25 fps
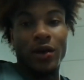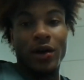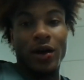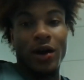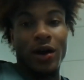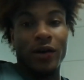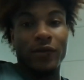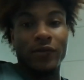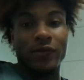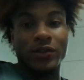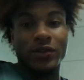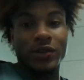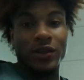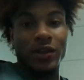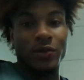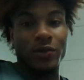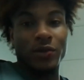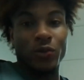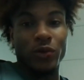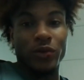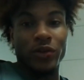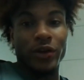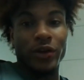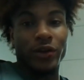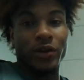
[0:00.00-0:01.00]
Obviously,
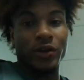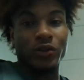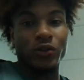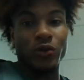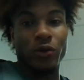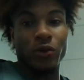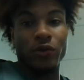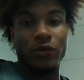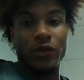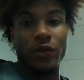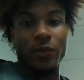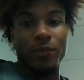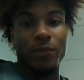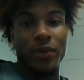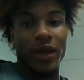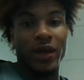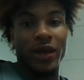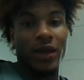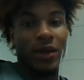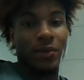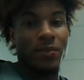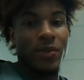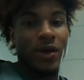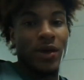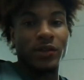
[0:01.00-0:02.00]
when they're controlling the
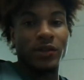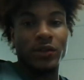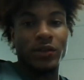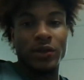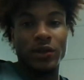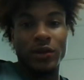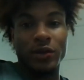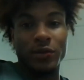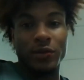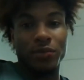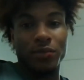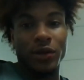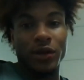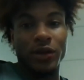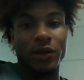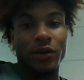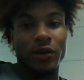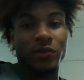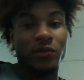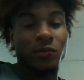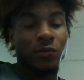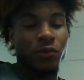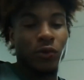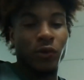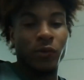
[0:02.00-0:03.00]
paint, it makes it playing
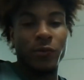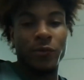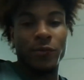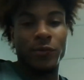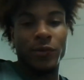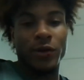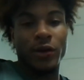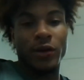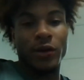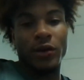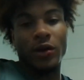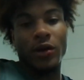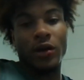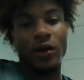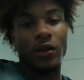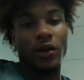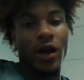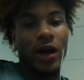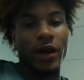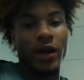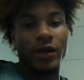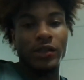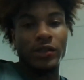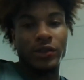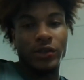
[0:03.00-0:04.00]
on the perimeter a
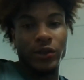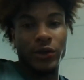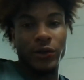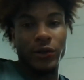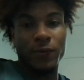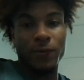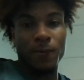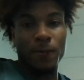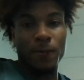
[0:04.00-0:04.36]
lot easier.